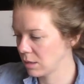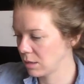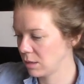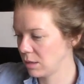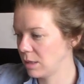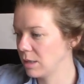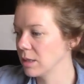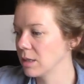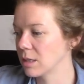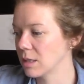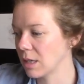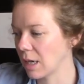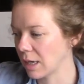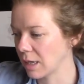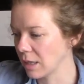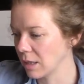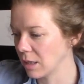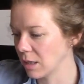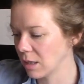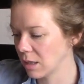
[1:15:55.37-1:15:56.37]
in the
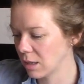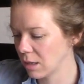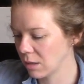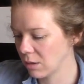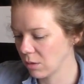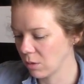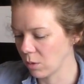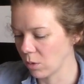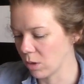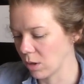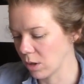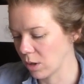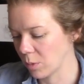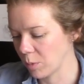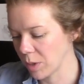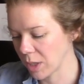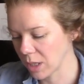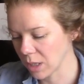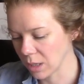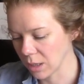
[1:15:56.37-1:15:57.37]
second order
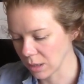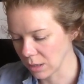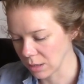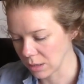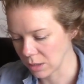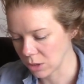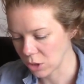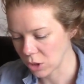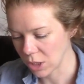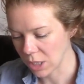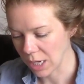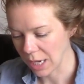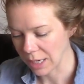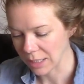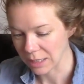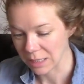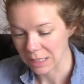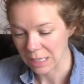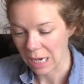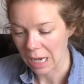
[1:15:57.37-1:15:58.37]
because she
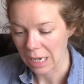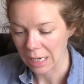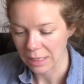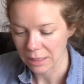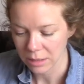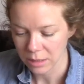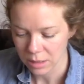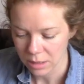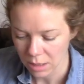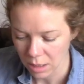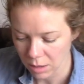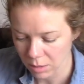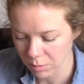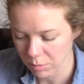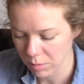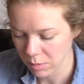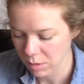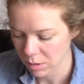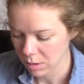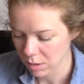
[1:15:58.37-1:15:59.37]
had dyed
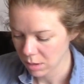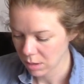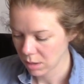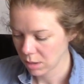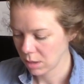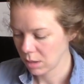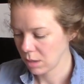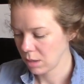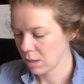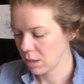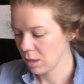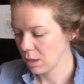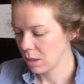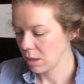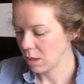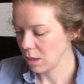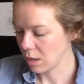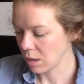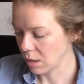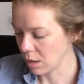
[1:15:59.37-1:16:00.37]
some
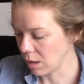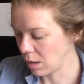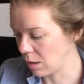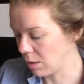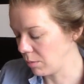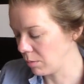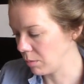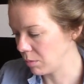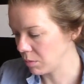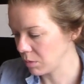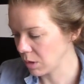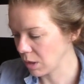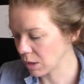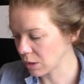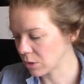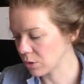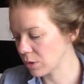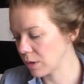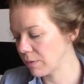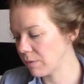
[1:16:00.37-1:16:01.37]

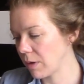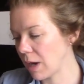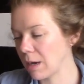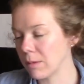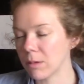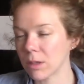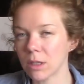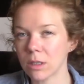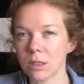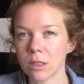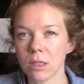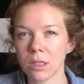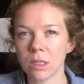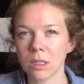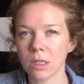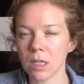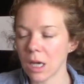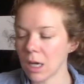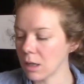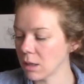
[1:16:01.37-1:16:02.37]
luxury fibers to
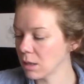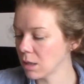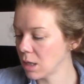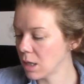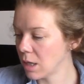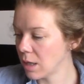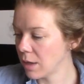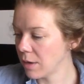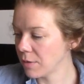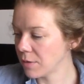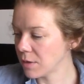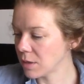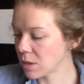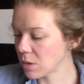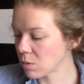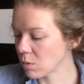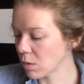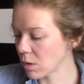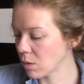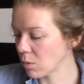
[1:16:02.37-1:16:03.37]
sell.
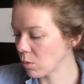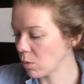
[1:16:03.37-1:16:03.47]
This one